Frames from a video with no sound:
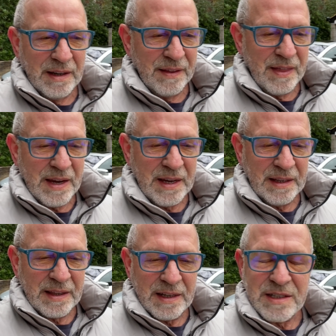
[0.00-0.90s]
they
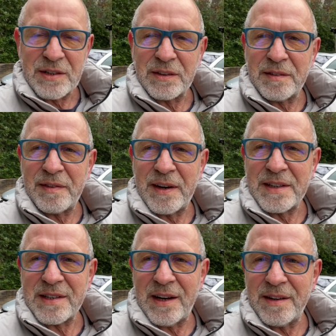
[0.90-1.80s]
took the funny
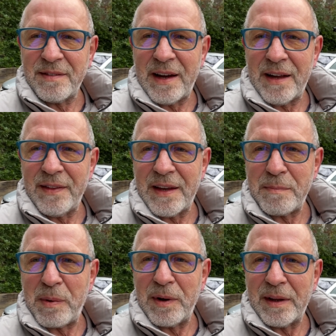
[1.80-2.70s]
side of that and they
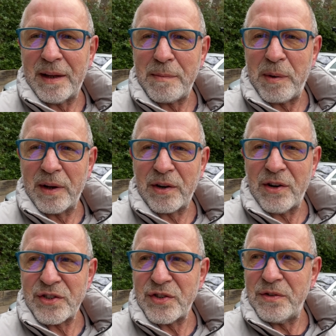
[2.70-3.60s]
put a
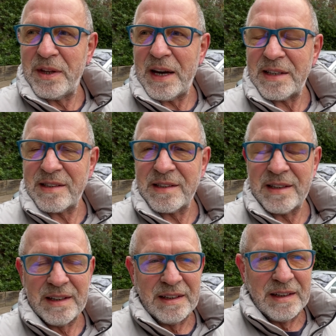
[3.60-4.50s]
cross through the S
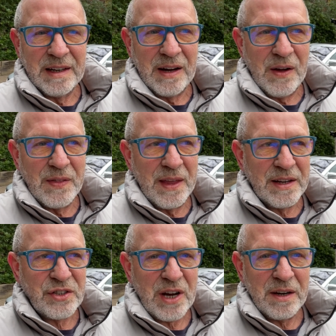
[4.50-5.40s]
on their
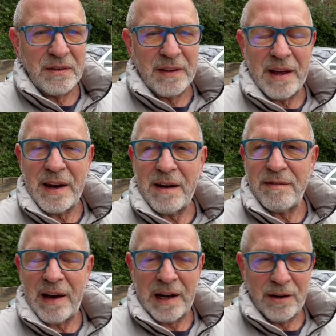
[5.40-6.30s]
channel, and they're now
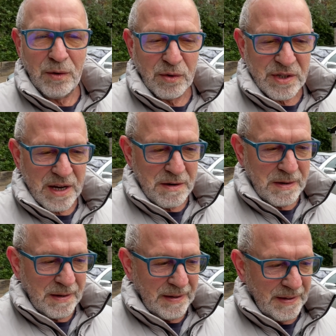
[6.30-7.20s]
Valley Auto.
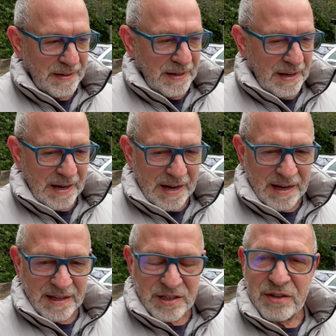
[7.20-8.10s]

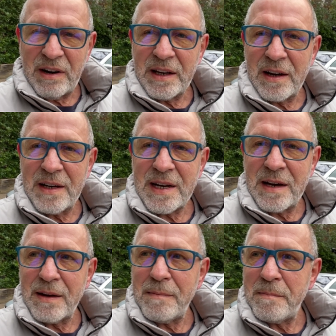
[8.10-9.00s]
There's a great guy down
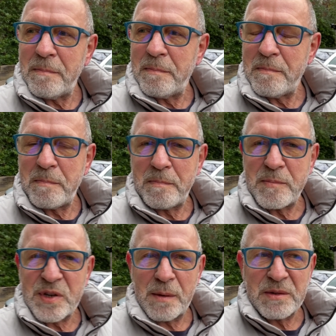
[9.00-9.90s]
in
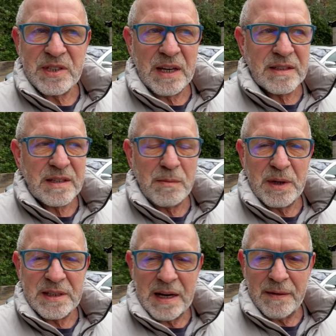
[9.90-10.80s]
Somerset, somewhere
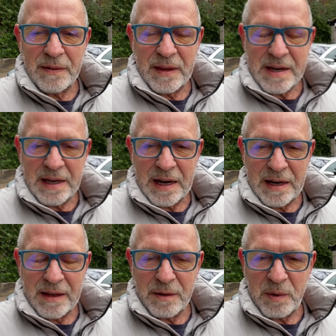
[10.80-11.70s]
down
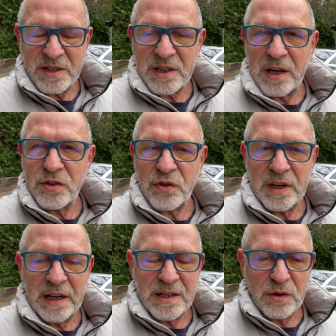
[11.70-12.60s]
the West Country.
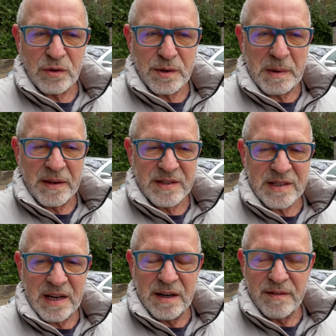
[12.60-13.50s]
He talks about the
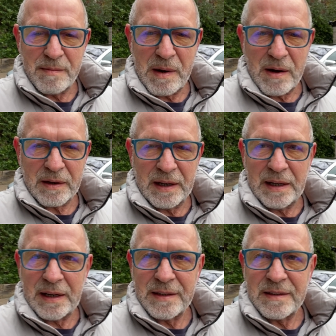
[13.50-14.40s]
state of the market
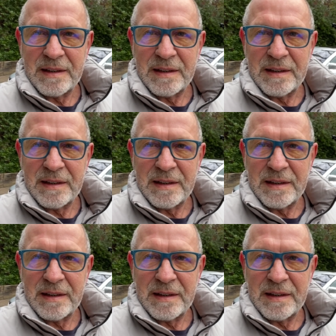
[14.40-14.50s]
and